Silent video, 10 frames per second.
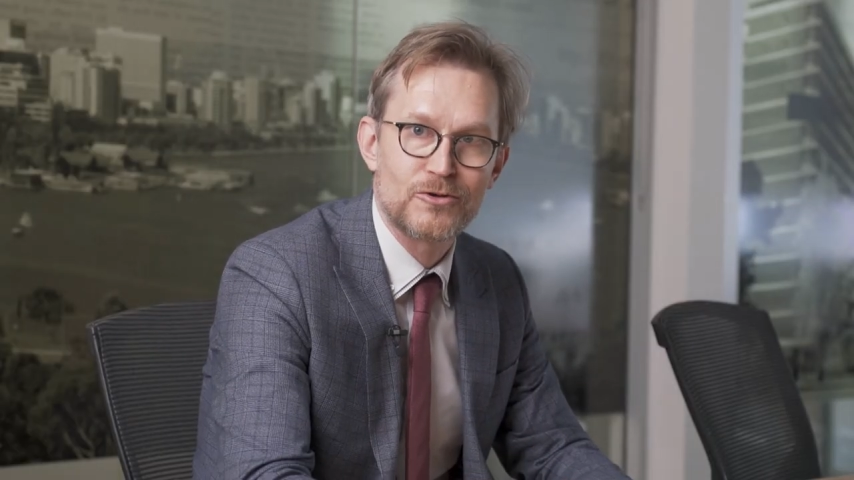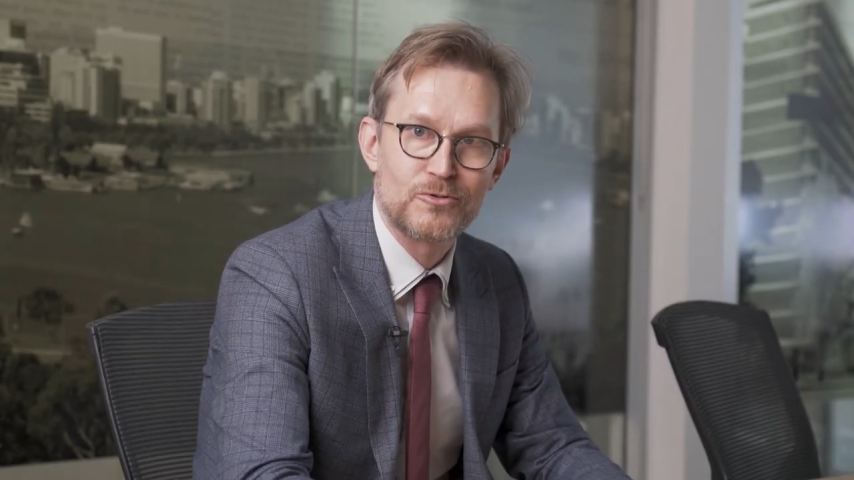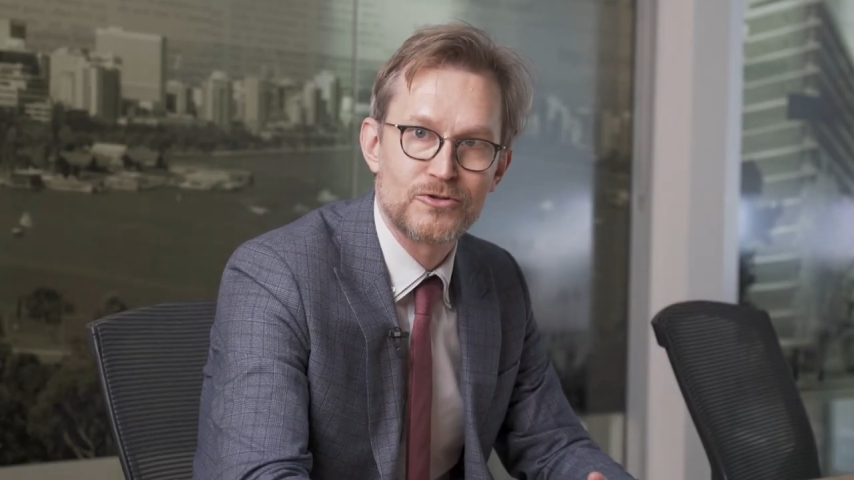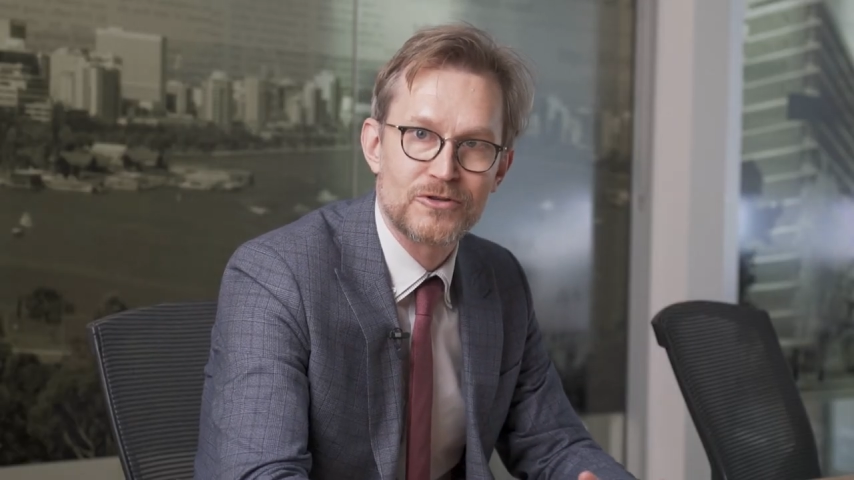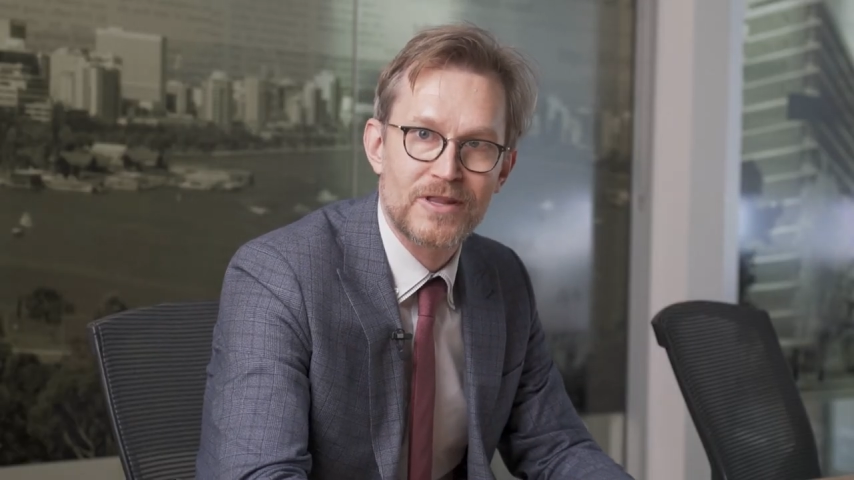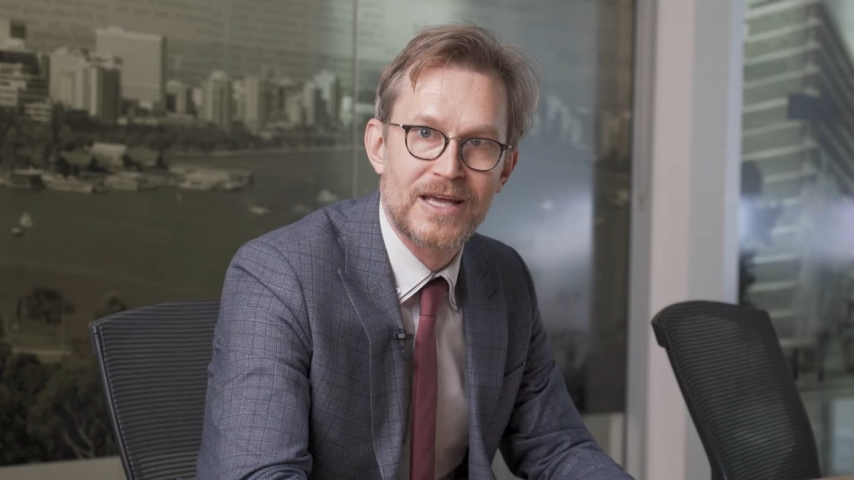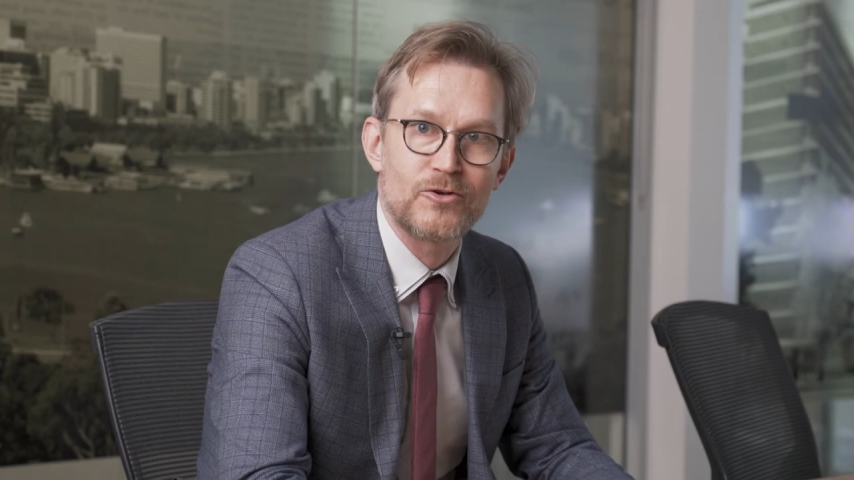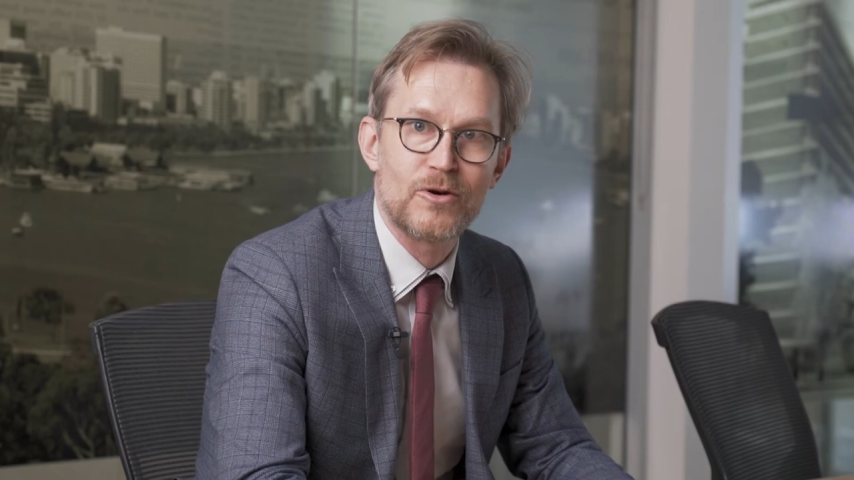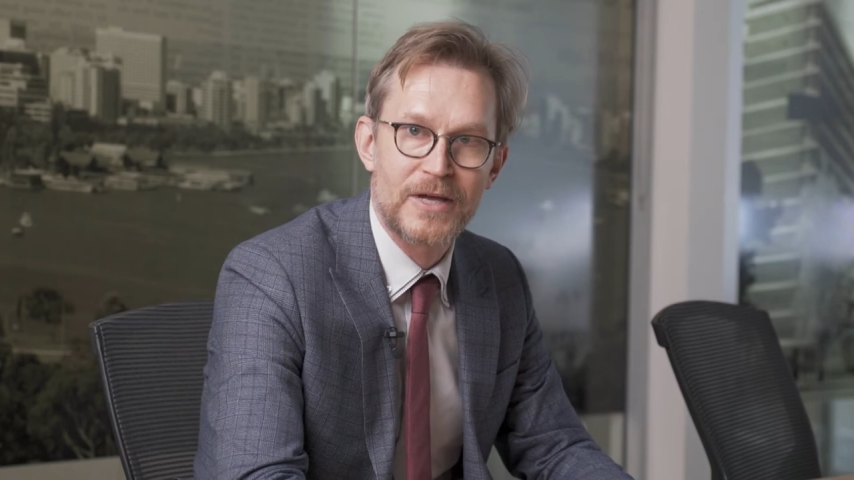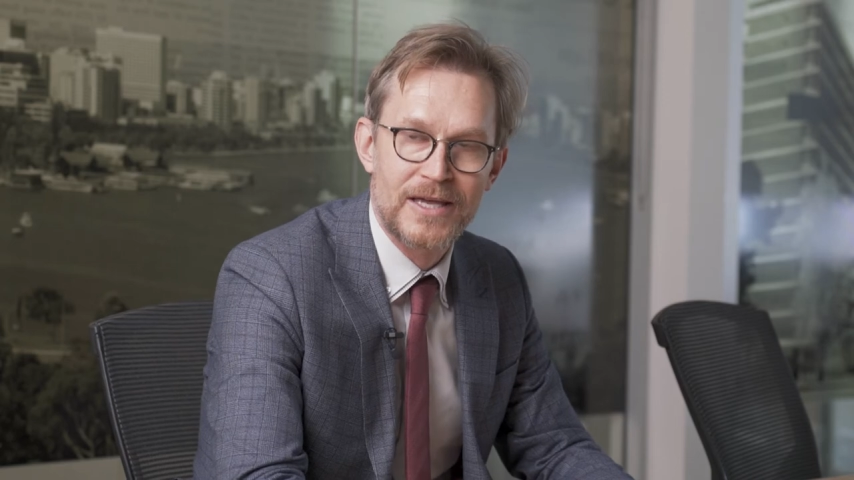solution
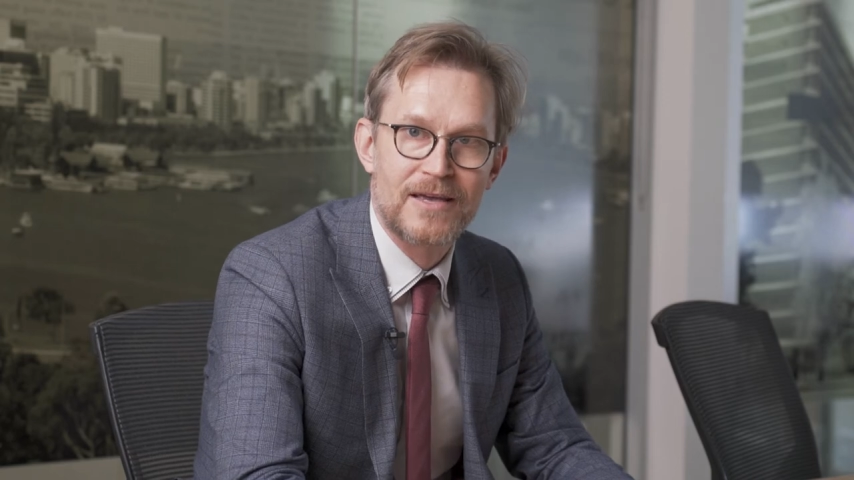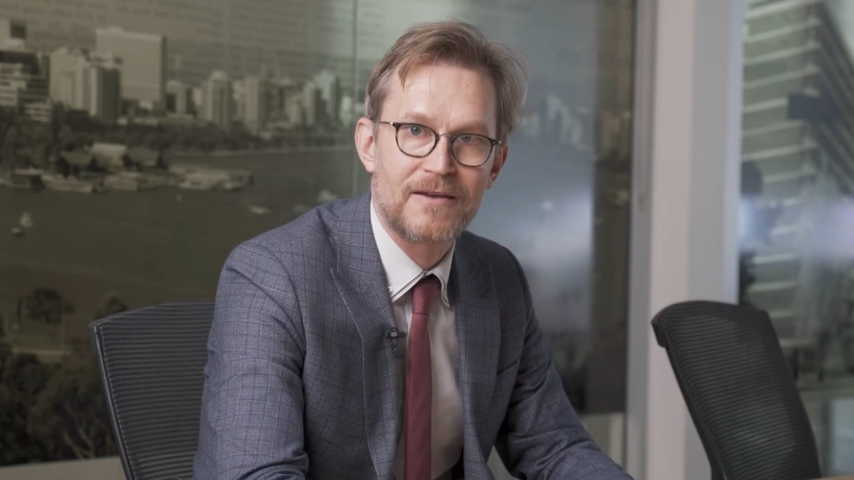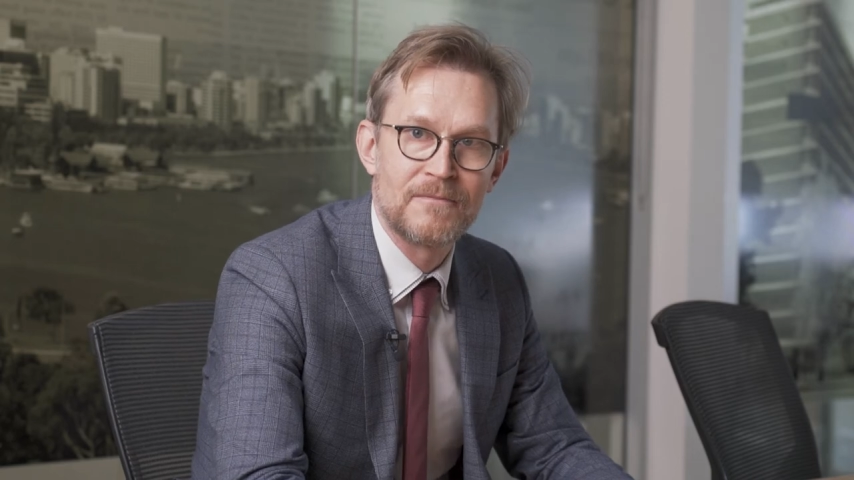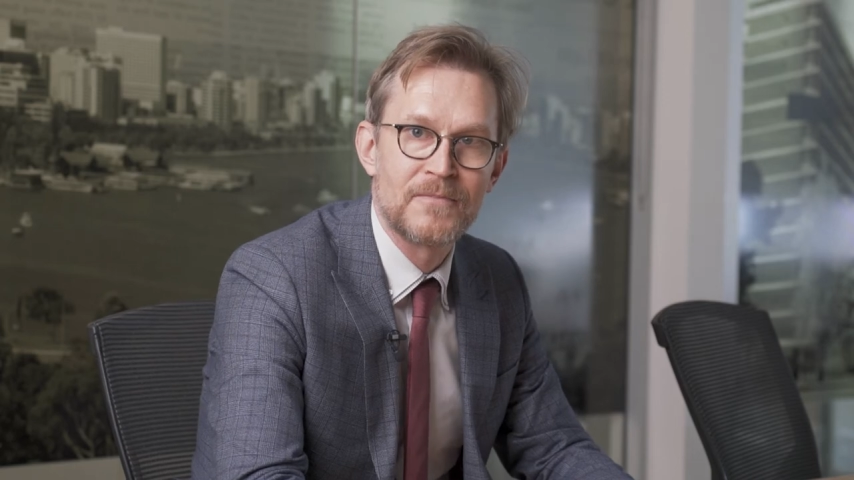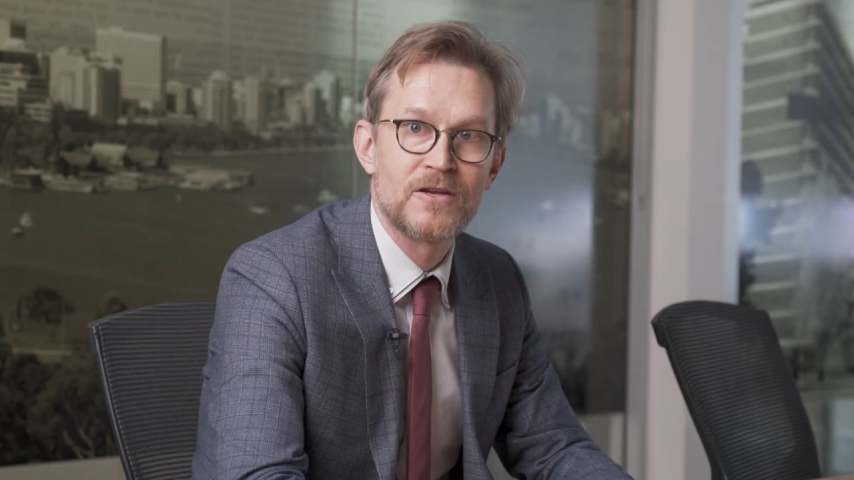that you're making.